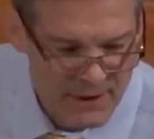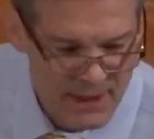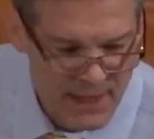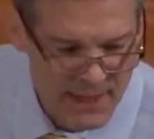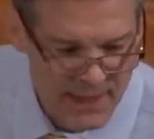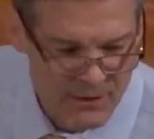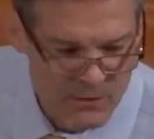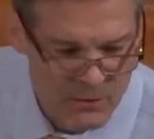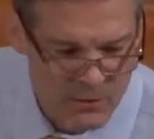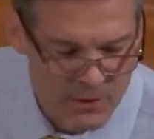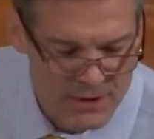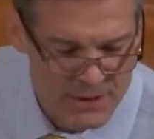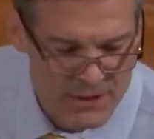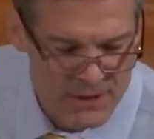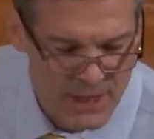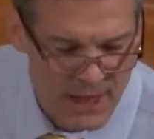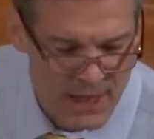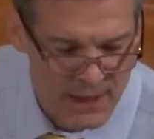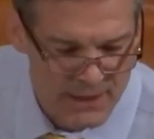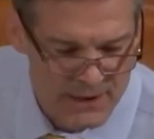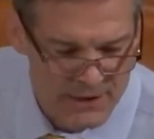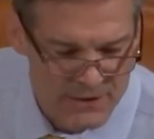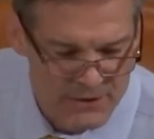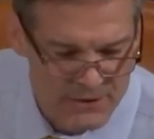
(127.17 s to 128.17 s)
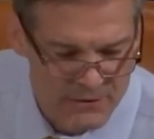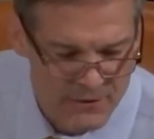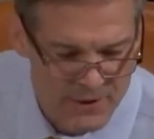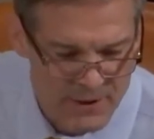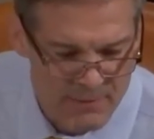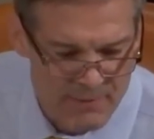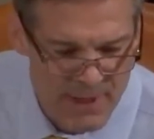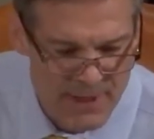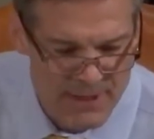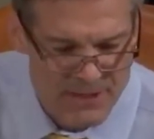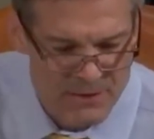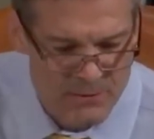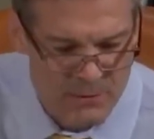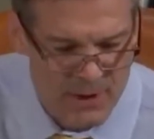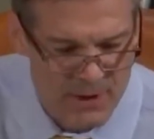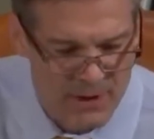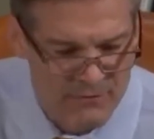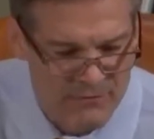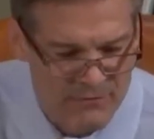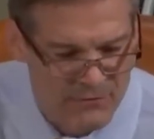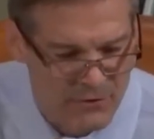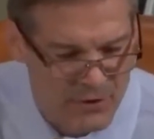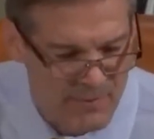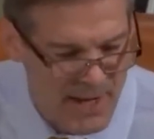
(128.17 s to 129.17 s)
I, Gordon Sondland, do hereby swear
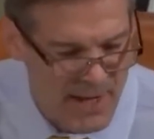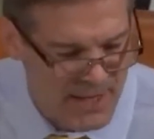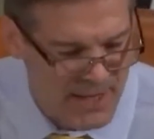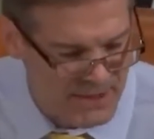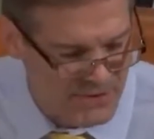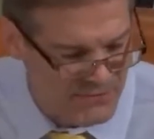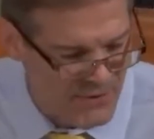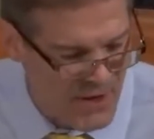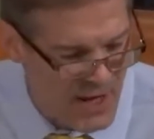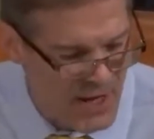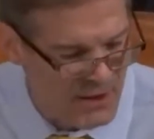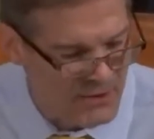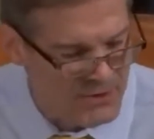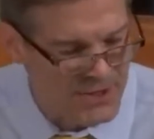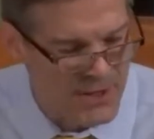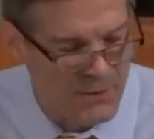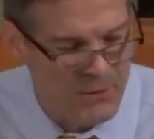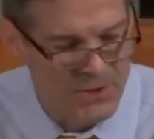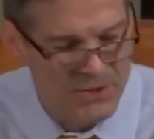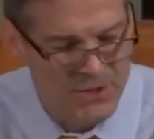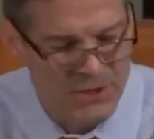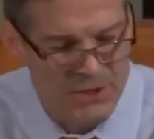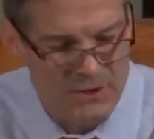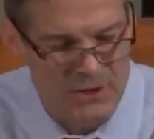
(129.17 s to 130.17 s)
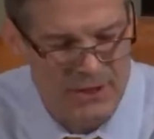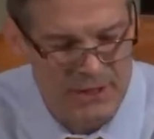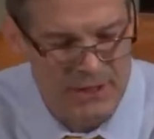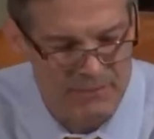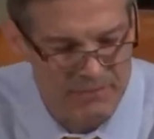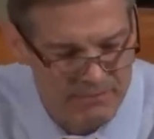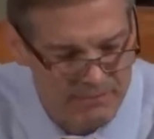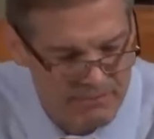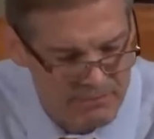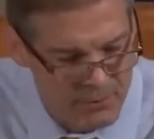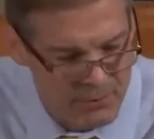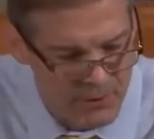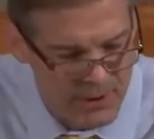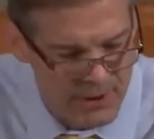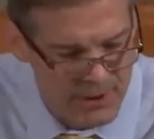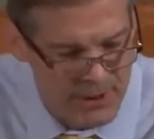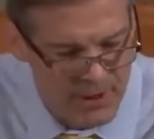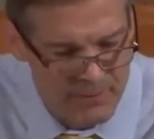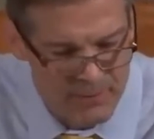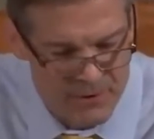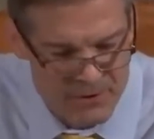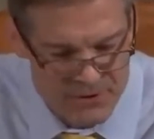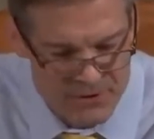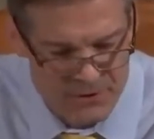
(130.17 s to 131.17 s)
and affirm as follows. I want you to look at point
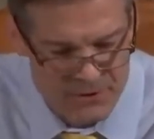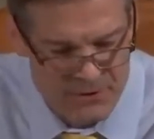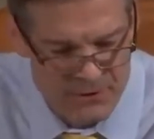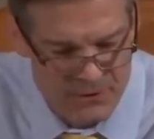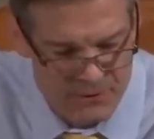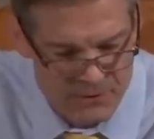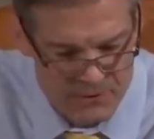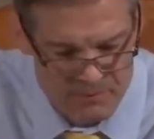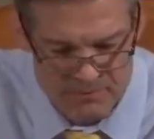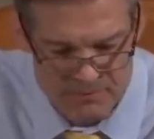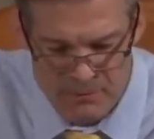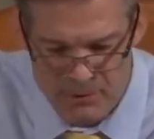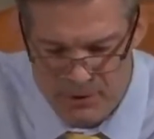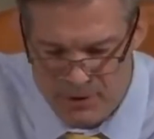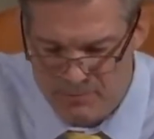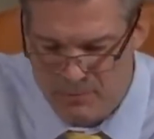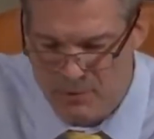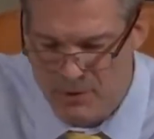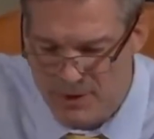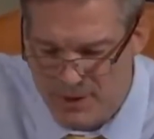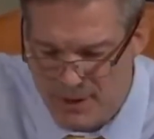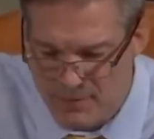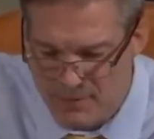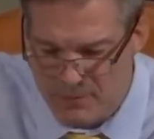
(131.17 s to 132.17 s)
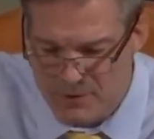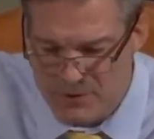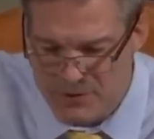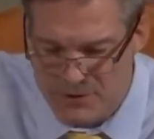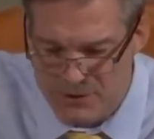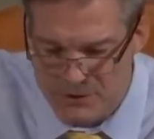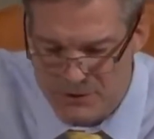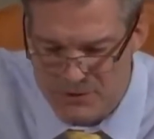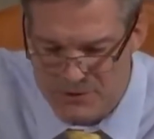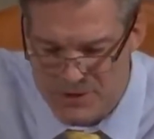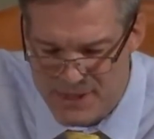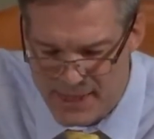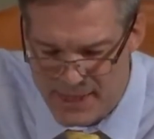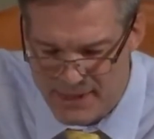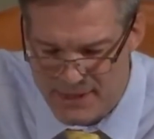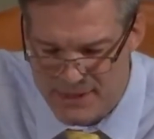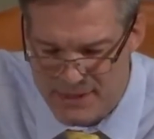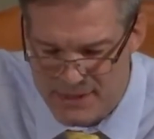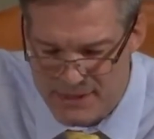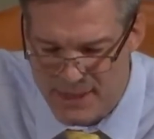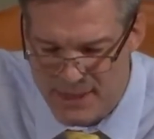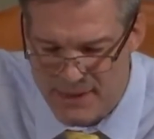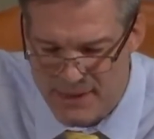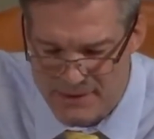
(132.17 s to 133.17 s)
number 2, bullet point number 2,
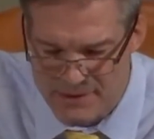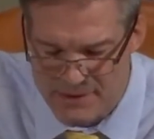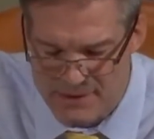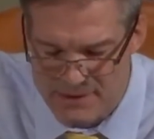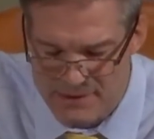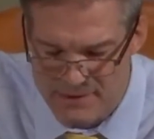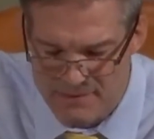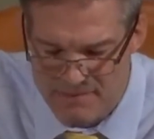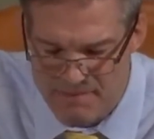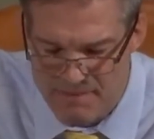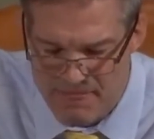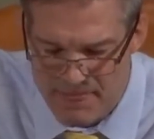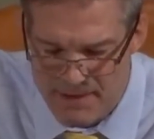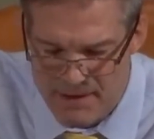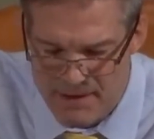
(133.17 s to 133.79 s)
second sentence.